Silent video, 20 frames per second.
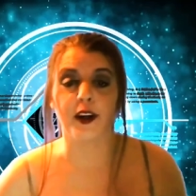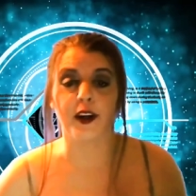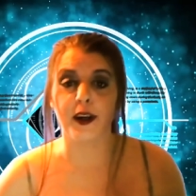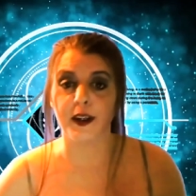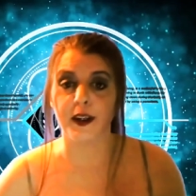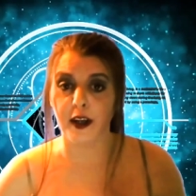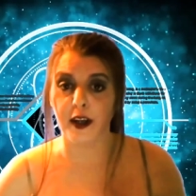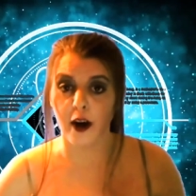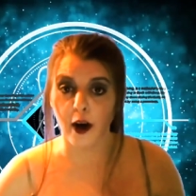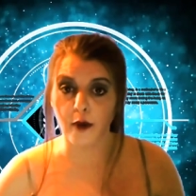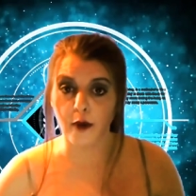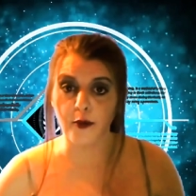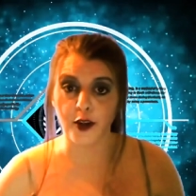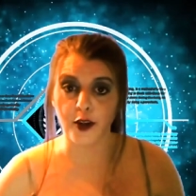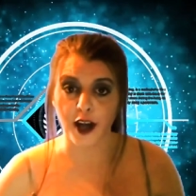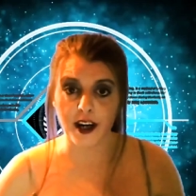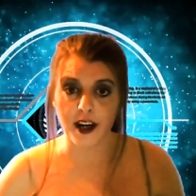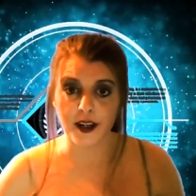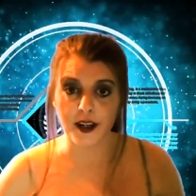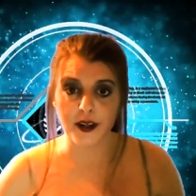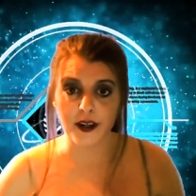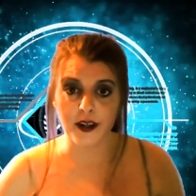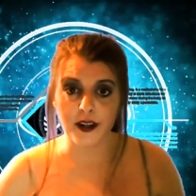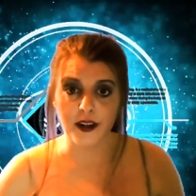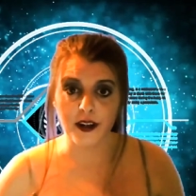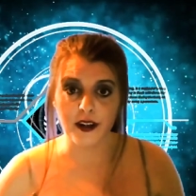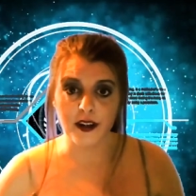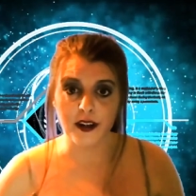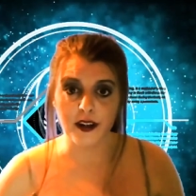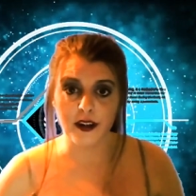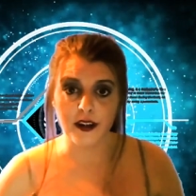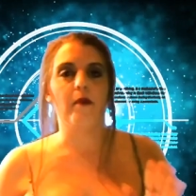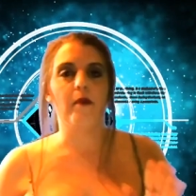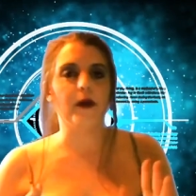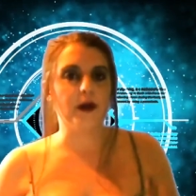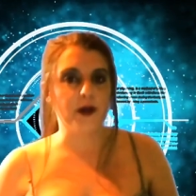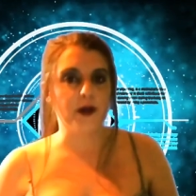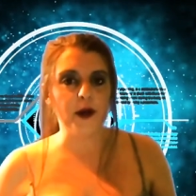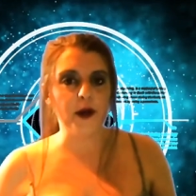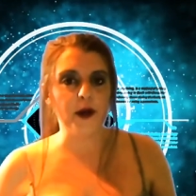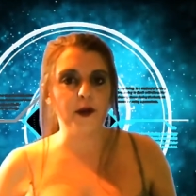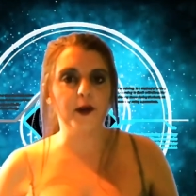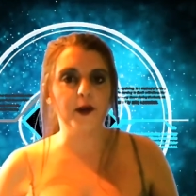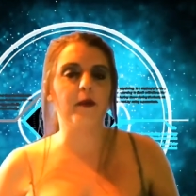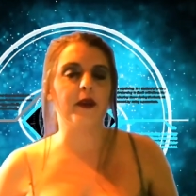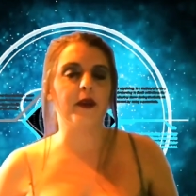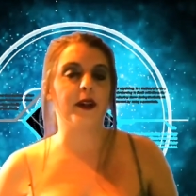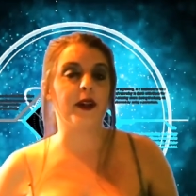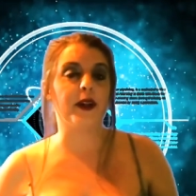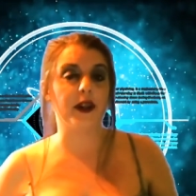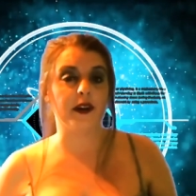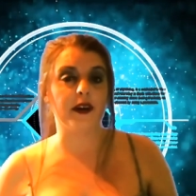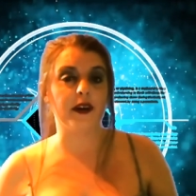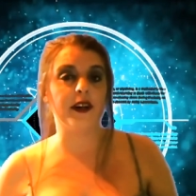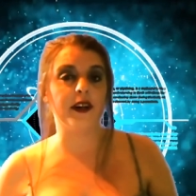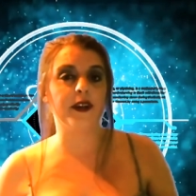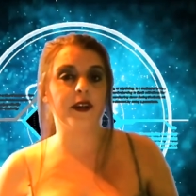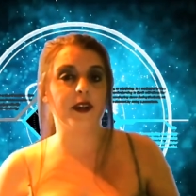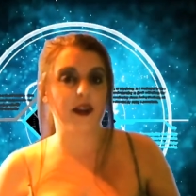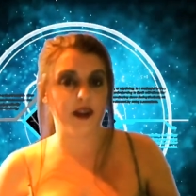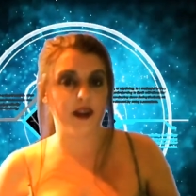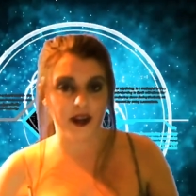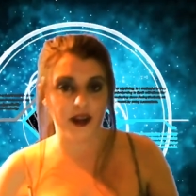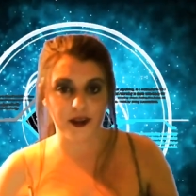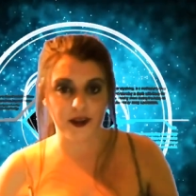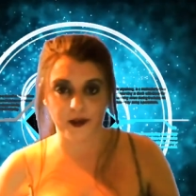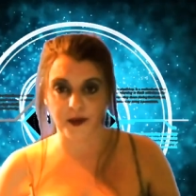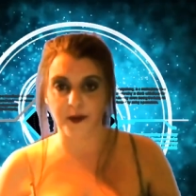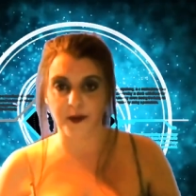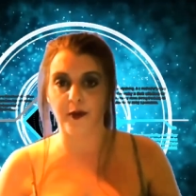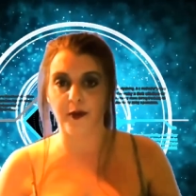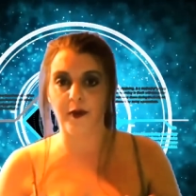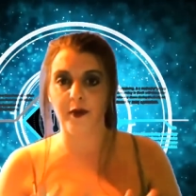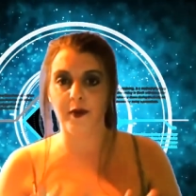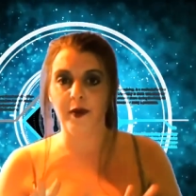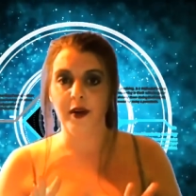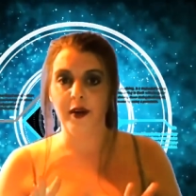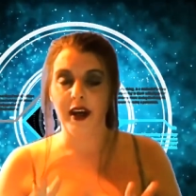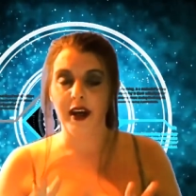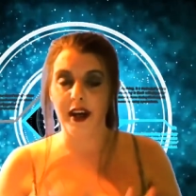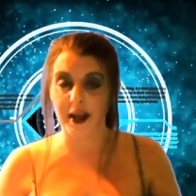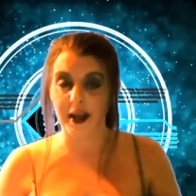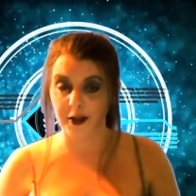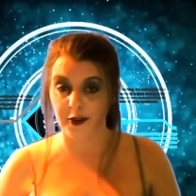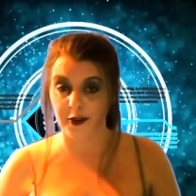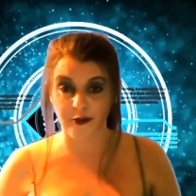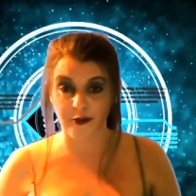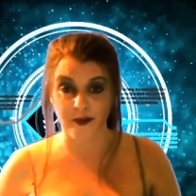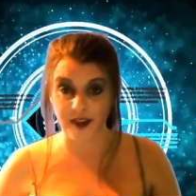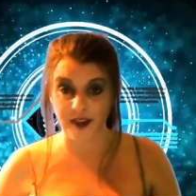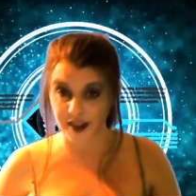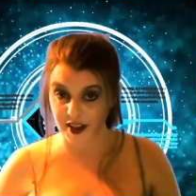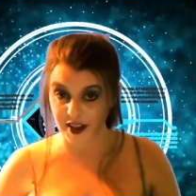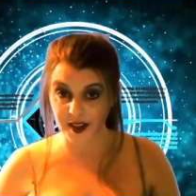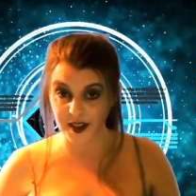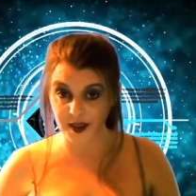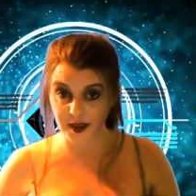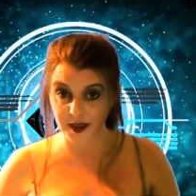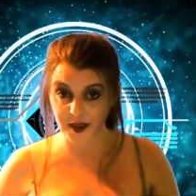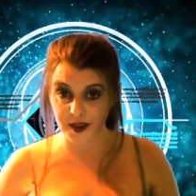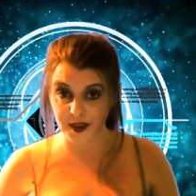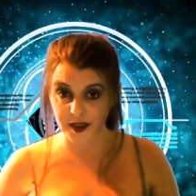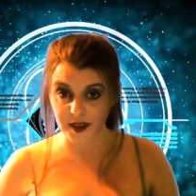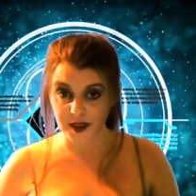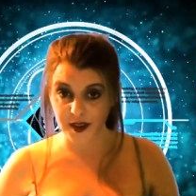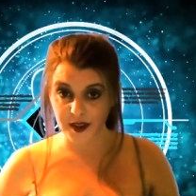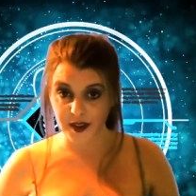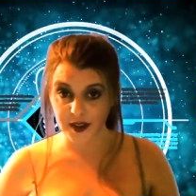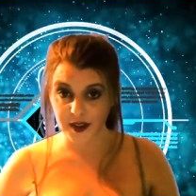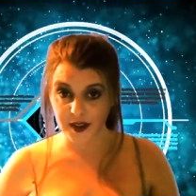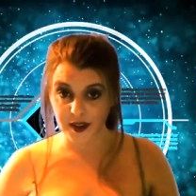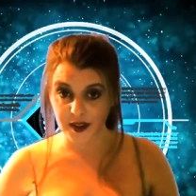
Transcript: look at the object, but due to mysterious electrical interference,